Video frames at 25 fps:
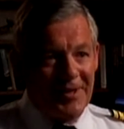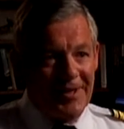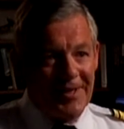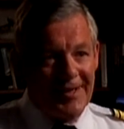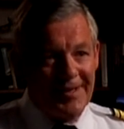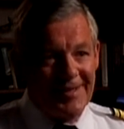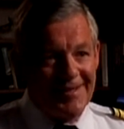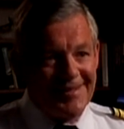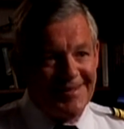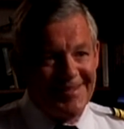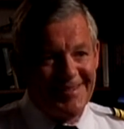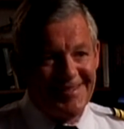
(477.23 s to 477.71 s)

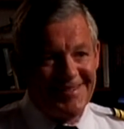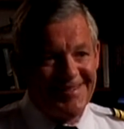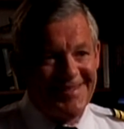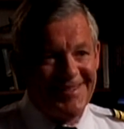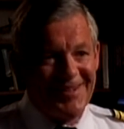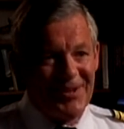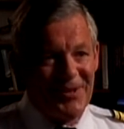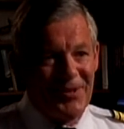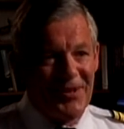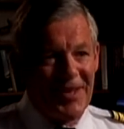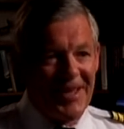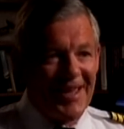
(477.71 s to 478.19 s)
Uh,
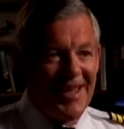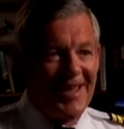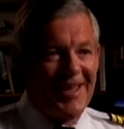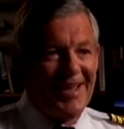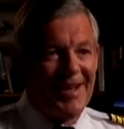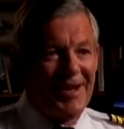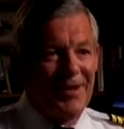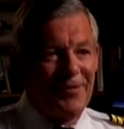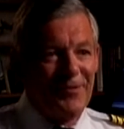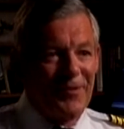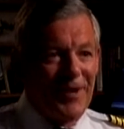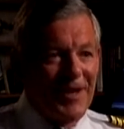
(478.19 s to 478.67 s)
you know, they can
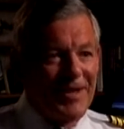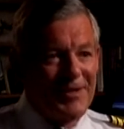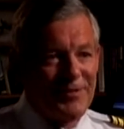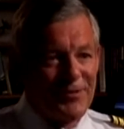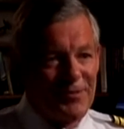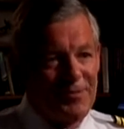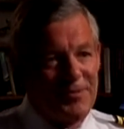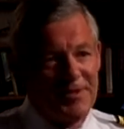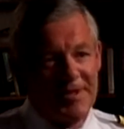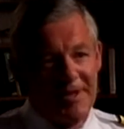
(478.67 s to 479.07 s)
get advice from